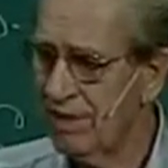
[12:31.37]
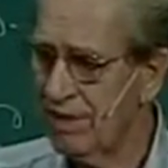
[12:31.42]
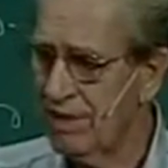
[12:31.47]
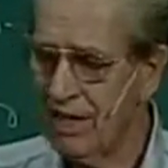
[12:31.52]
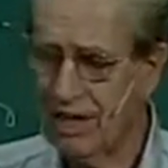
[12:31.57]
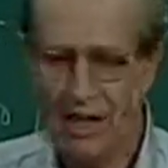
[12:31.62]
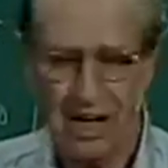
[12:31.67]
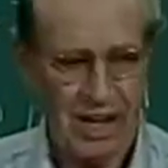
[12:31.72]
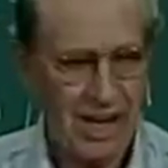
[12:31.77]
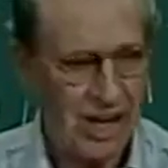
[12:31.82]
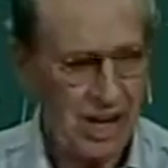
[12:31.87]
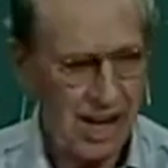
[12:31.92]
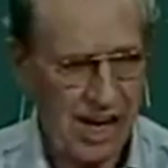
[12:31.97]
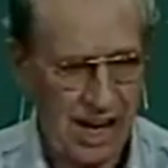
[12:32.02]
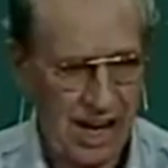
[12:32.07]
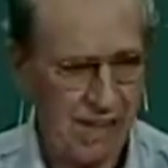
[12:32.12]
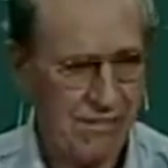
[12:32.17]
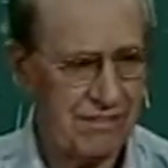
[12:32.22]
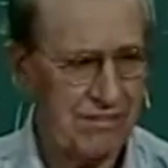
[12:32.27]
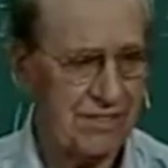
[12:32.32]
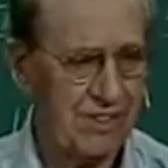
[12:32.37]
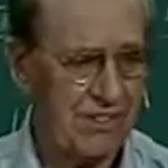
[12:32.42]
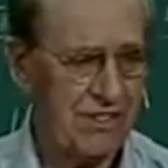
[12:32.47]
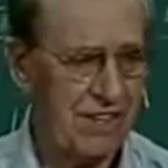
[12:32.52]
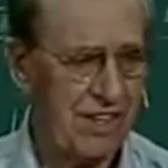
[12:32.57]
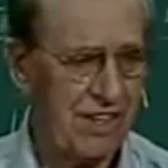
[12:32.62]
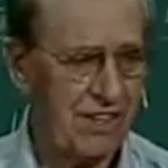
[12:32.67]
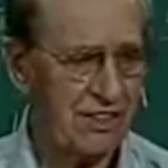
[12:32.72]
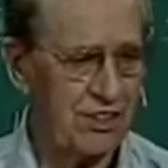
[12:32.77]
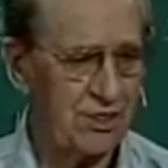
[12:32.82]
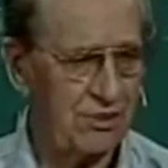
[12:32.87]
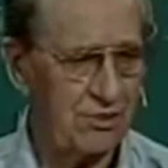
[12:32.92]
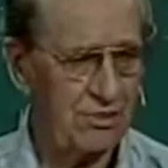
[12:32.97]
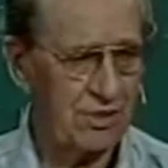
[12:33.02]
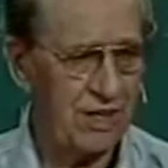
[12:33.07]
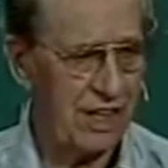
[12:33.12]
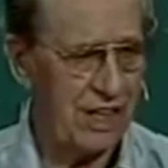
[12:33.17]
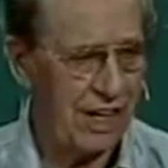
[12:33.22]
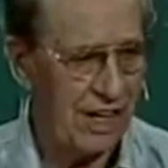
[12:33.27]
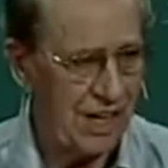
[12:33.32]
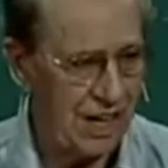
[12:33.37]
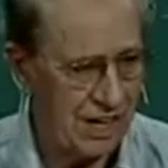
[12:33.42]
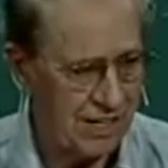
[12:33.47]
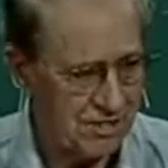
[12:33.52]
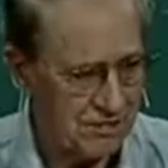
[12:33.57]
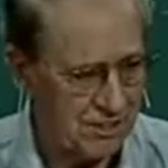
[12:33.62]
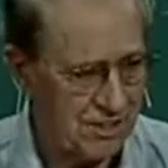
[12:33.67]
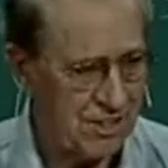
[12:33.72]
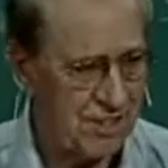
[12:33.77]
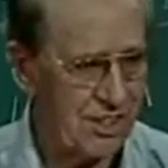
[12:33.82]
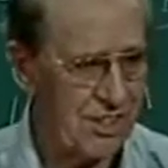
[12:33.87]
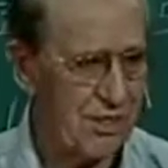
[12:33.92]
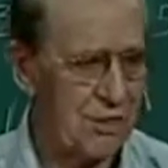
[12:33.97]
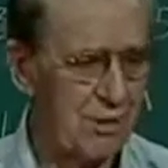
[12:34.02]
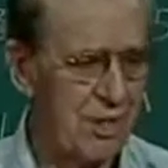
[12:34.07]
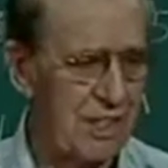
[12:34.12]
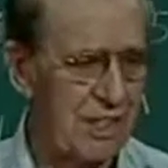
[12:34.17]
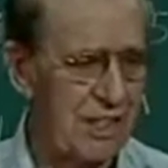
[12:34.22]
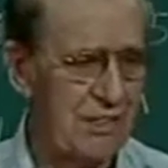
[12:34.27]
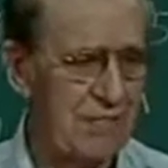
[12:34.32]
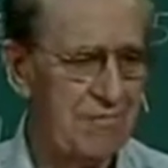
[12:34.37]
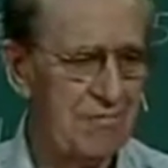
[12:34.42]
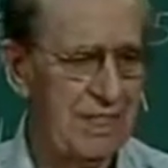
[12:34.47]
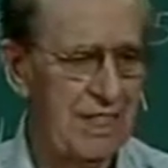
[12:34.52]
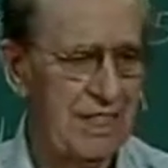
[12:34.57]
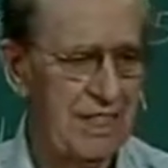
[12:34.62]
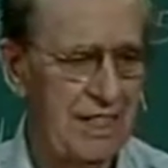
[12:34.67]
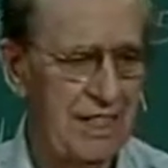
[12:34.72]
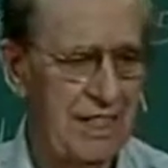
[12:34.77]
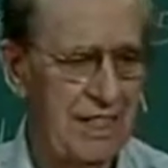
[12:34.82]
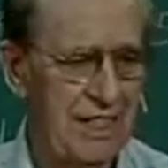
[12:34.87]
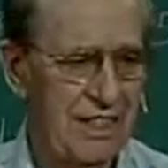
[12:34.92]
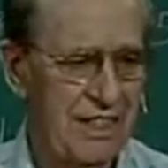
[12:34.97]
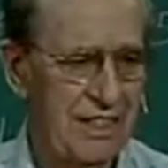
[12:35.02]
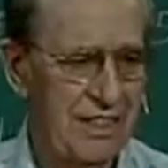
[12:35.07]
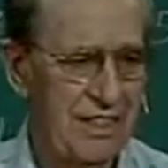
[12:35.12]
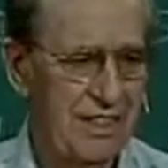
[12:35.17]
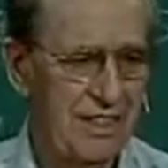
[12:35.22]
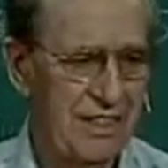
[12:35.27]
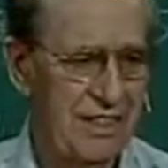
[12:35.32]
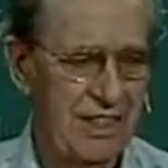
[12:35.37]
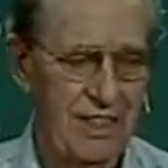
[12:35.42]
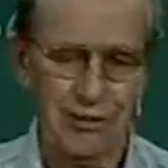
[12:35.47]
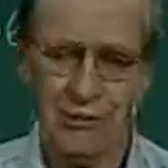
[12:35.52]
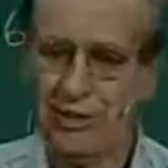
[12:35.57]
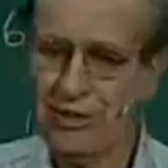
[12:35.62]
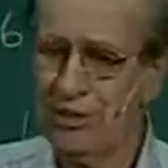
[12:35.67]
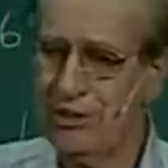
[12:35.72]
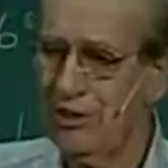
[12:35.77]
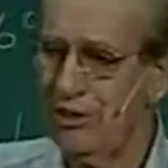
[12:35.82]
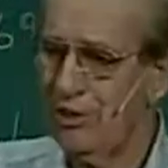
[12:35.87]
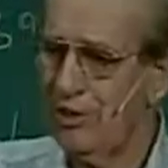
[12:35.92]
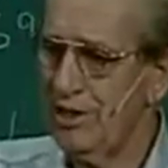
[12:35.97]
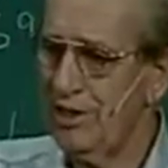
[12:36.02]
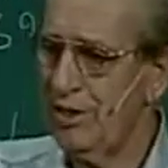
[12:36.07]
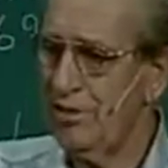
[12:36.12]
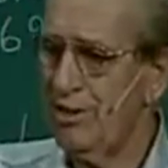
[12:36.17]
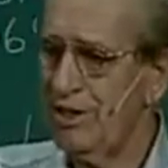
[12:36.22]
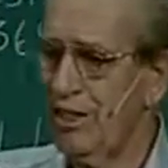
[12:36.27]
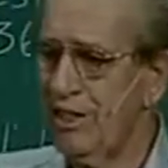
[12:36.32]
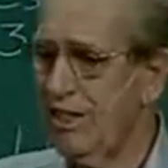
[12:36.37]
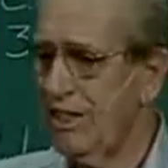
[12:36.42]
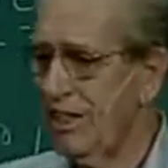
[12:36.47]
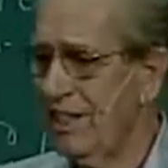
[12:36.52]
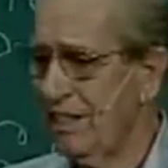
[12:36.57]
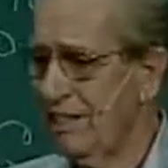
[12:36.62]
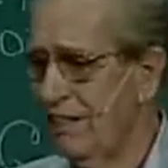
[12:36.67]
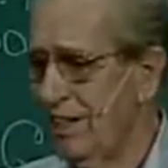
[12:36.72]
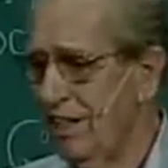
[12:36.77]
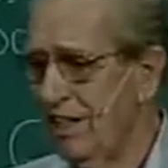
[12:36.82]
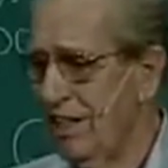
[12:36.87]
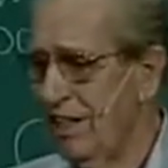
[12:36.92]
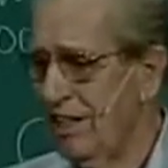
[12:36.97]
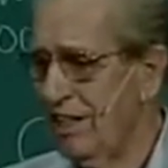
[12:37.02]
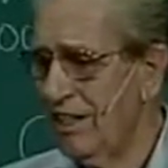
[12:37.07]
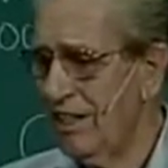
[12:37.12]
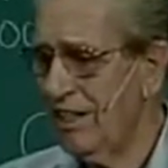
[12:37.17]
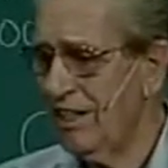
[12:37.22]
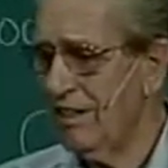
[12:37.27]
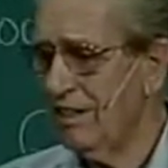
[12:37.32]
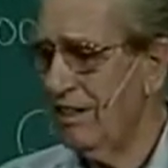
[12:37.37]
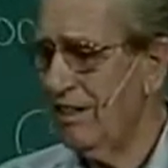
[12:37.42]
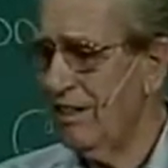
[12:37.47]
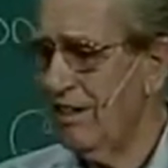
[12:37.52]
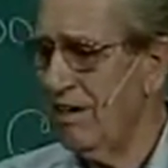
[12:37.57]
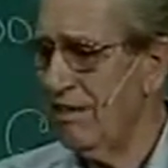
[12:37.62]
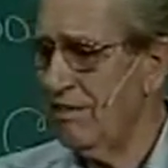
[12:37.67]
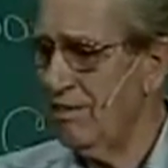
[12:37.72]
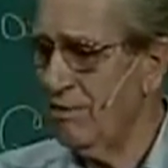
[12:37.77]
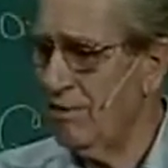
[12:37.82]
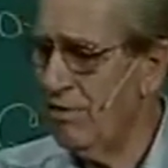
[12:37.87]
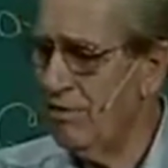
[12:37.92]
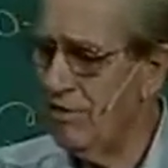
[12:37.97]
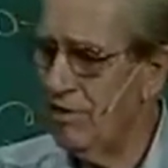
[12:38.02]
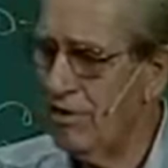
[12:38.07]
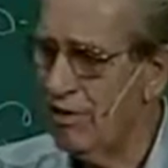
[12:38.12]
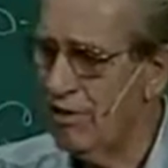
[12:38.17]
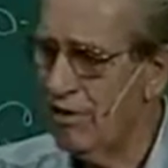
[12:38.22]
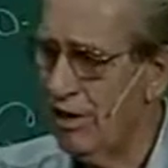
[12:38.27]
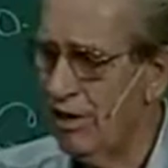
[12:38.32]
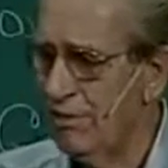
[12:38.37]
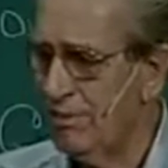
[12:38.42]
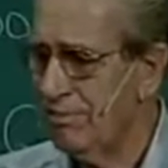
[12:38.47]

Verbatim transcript: They have to face them, they have to deal with it. And I want you to be aware of that today like never before.